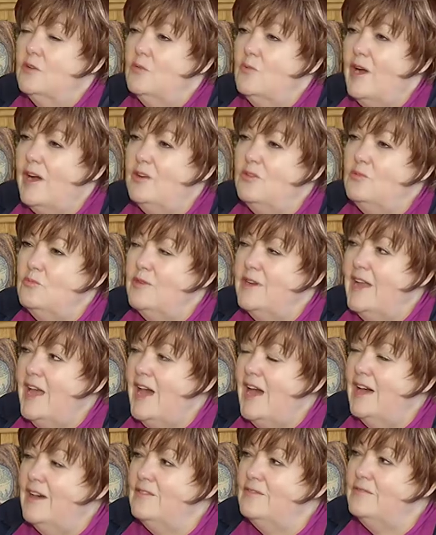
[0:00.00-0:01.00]
Well, we
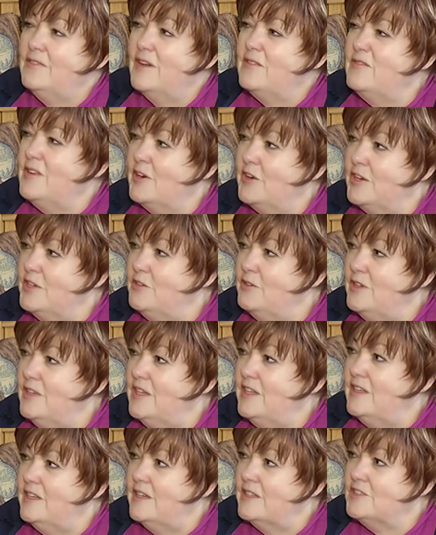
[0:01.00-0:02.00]
have a very
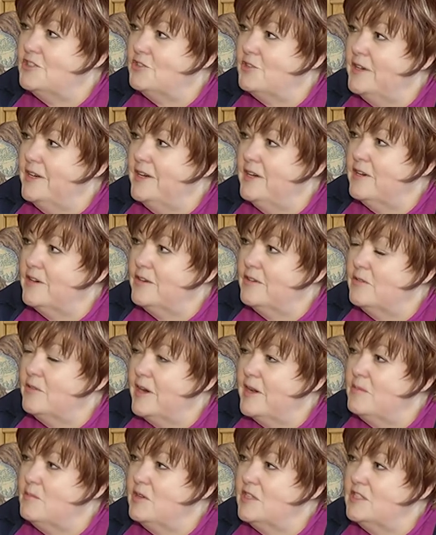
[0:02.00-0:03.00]
unique history here in
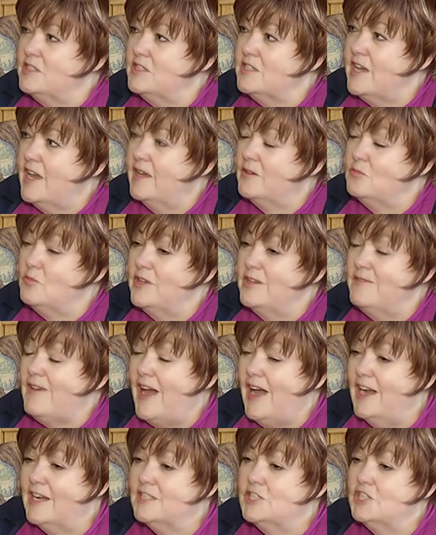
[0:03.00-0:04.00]
Raymond, and we've
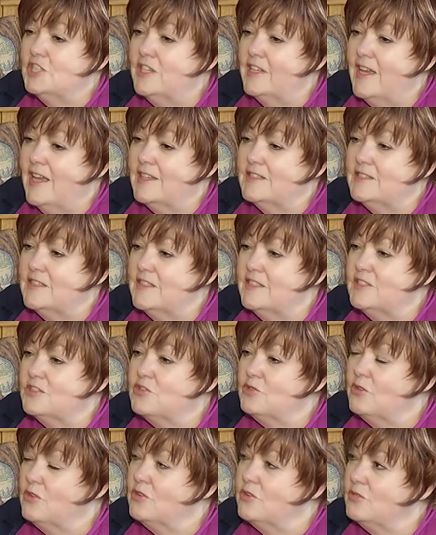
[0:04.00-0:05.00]
actually, as the
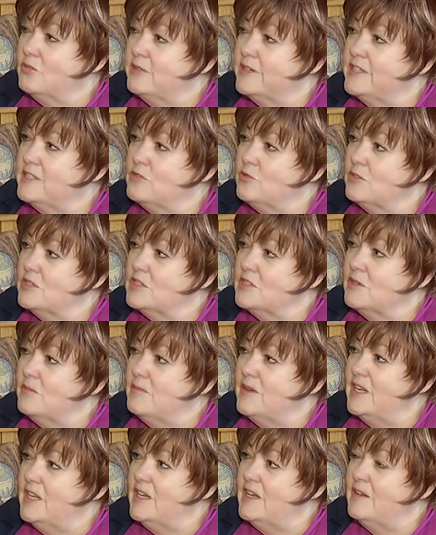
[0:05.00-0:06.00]
Historical Resource
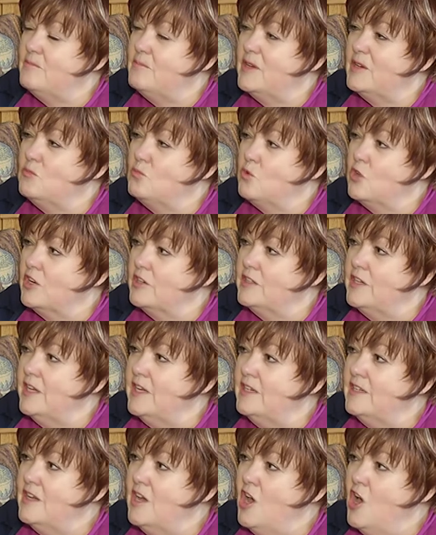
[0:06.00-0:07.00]
Committee, have been
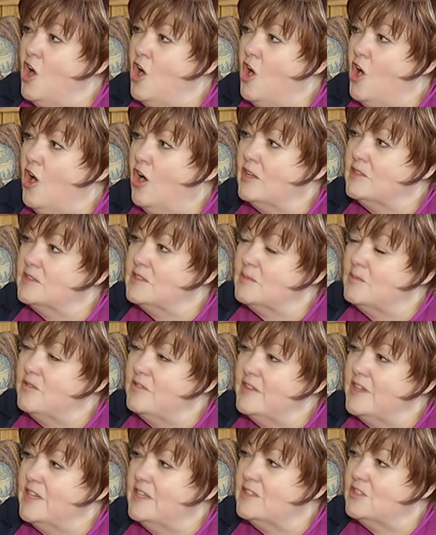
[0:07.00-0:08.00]
working on some
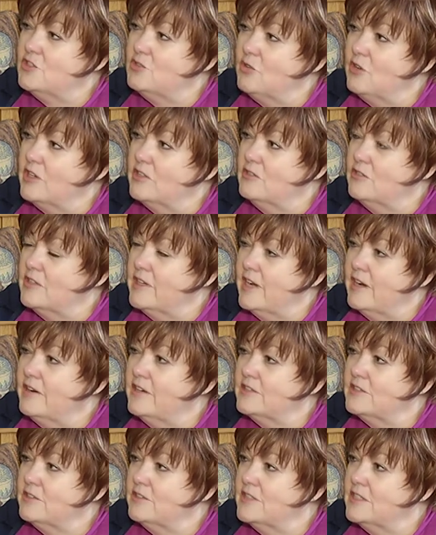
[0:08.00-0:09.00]
of the historical
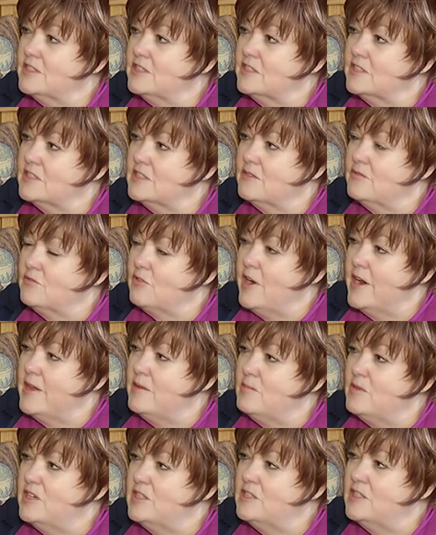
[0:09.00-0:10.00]
characteristics of
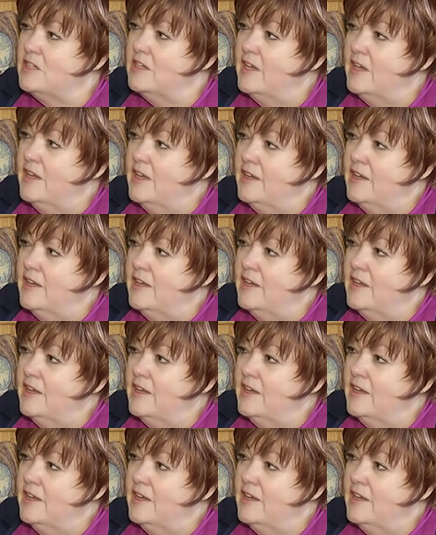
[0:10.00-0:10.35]
Raymond.